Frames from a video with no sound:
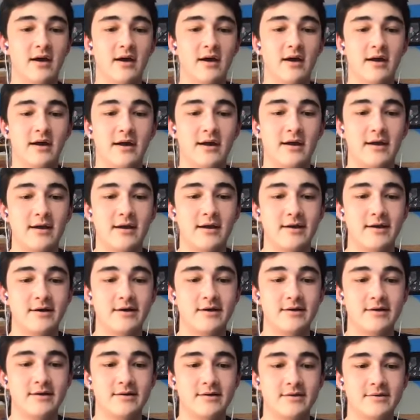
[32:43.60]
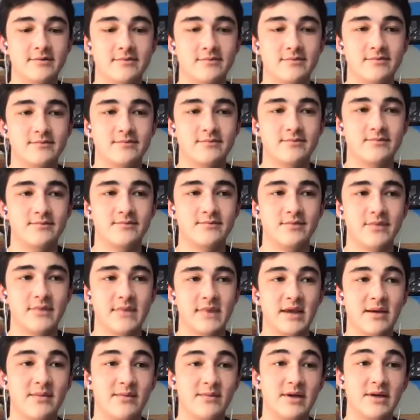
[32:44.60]
And
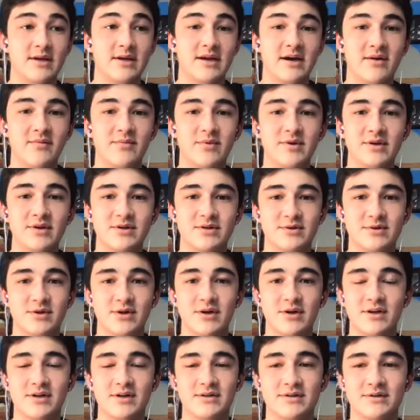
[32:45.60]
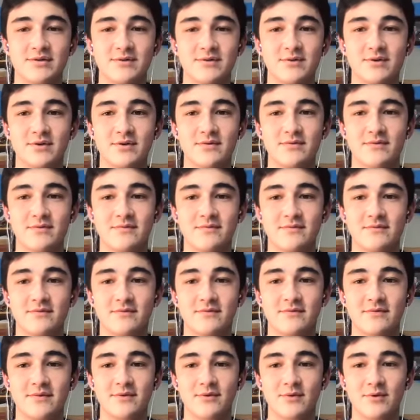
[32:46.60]
I mean, I've been a straight A student
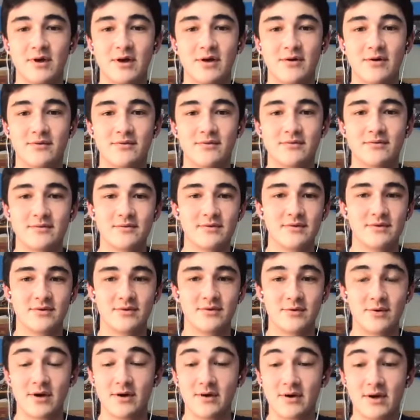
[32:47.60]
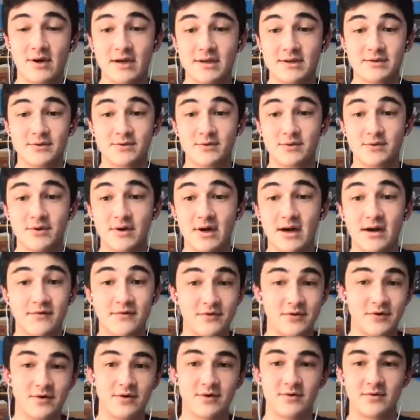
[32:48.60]
throughout high school
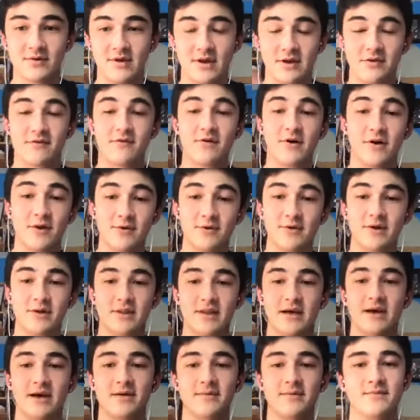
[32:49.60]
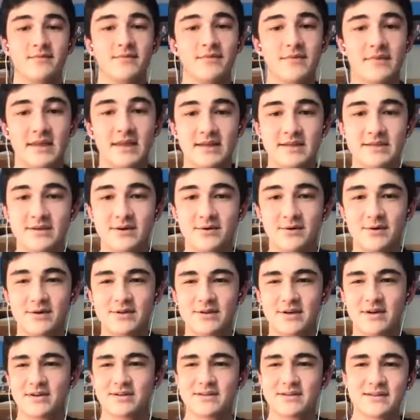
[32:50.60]
after like following that. And so it
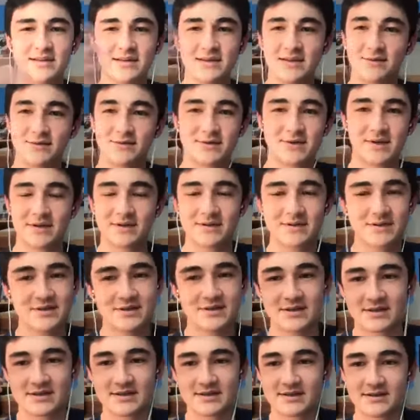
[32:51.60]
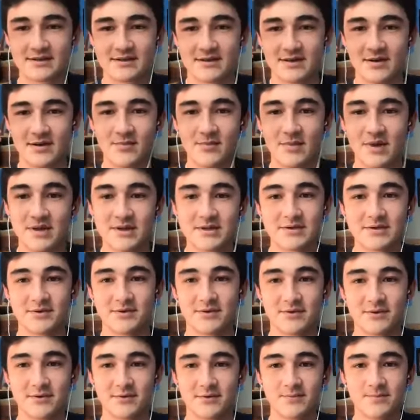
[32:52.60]
was honestly just a
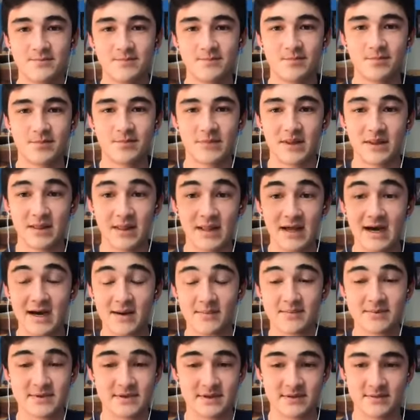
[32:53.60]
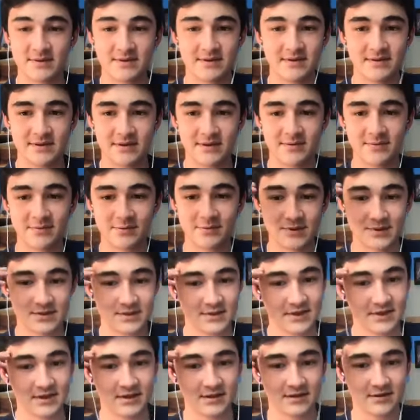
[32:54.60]
mental lapse. So it was
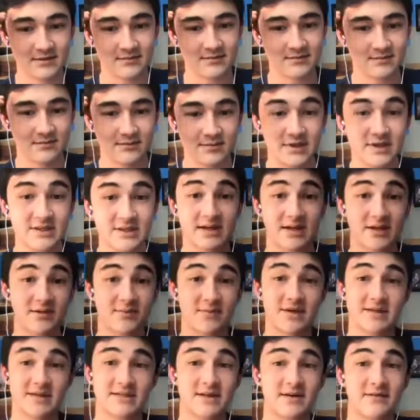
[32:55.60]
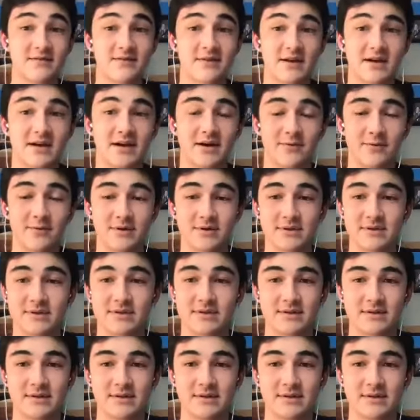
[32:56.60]
me telling myself that I was